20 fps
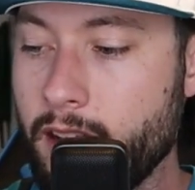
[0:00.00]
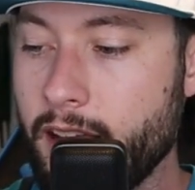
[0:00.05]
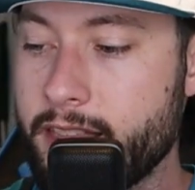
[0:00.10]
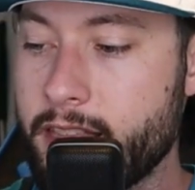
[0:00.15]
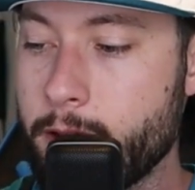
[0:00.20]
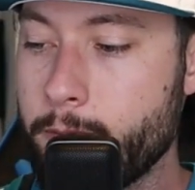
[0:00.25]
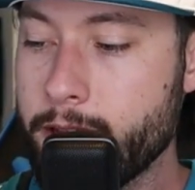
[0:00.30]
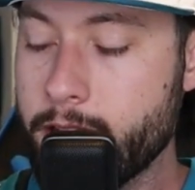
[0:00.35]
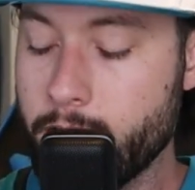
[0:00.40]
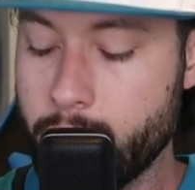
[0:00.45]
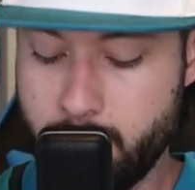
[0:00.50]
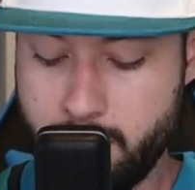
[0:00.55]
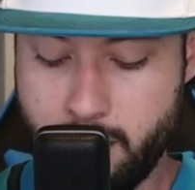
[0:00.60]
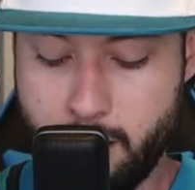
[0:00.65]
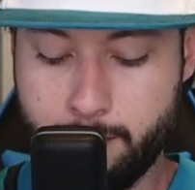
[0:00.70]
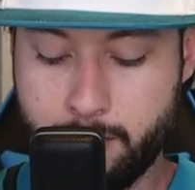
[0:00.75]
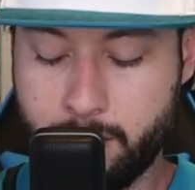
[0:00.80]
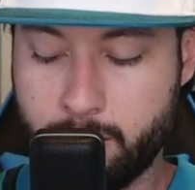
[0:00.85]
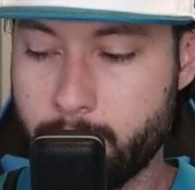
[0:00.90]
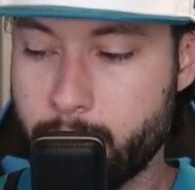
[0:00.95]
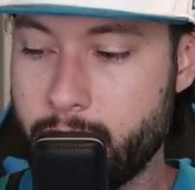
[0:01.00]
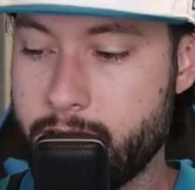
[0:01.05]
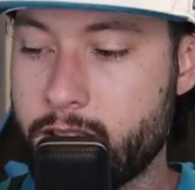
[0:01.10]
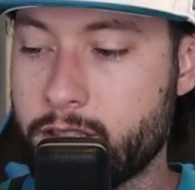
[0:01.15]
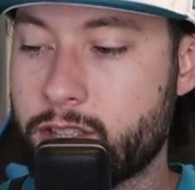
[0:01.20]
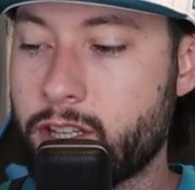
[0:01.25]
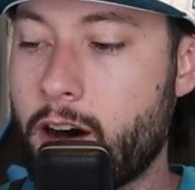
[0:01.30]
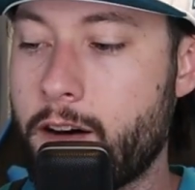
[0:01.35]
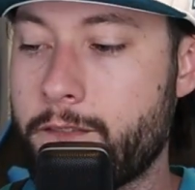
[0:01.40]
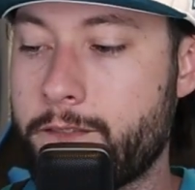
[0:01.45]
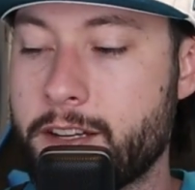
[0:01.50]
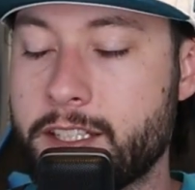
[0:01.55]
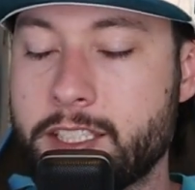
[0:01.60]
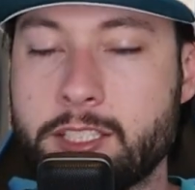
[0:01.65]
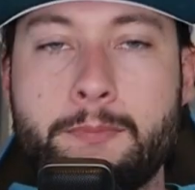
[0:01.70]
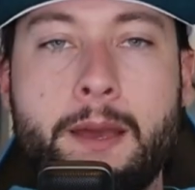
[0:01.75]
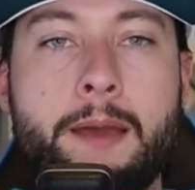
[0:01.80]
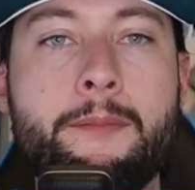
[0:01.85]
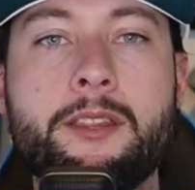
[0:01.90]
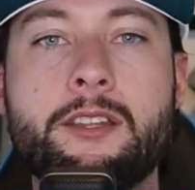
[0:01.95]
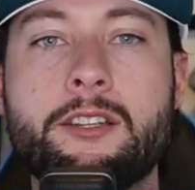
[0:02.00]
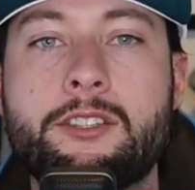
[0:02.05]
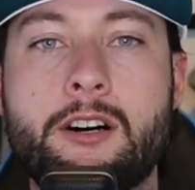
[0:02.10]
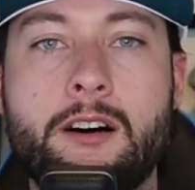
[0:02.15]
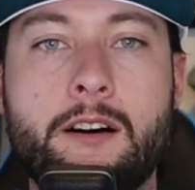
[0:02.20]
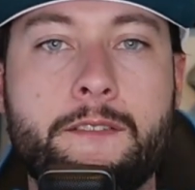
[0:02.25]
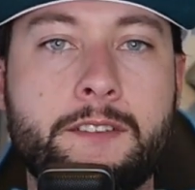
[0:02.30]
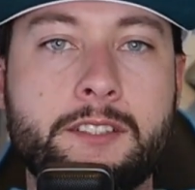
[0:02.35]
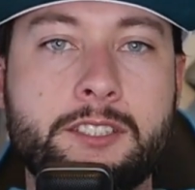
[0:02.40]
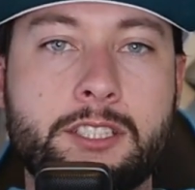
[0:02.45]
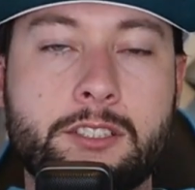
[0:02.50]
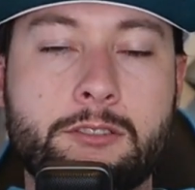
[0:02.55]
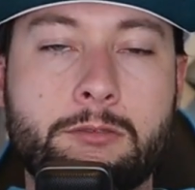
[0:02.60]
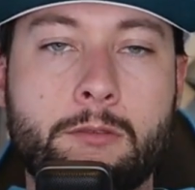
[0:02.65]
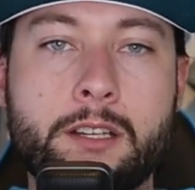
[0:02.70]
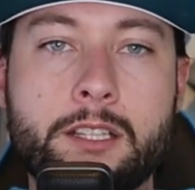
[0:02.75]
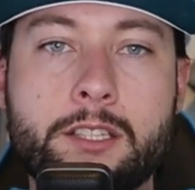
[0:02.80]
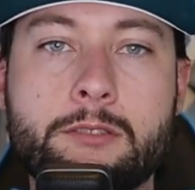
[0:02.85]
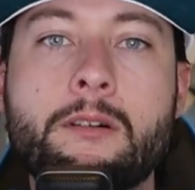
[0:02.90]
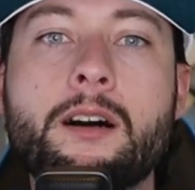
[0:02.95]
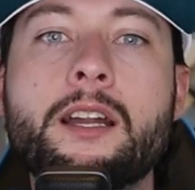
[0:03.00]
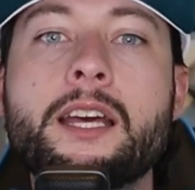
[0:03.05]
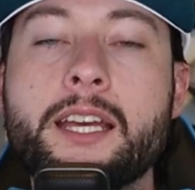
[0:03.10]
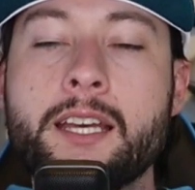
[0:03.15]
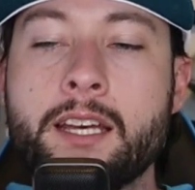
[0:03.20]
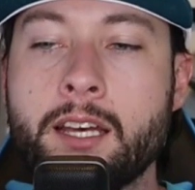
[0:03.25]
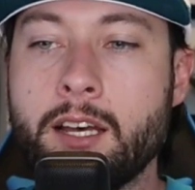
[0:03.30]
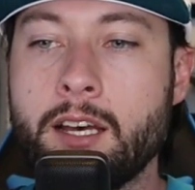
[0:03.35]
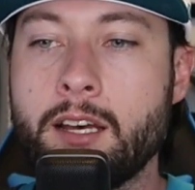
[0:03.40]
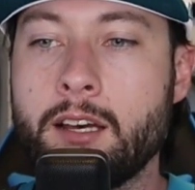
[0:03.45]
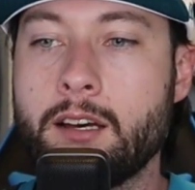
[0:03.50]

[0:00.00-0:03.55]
And then we go to number three, the Dolphins. Maybe the Dolphins in twenty twenty.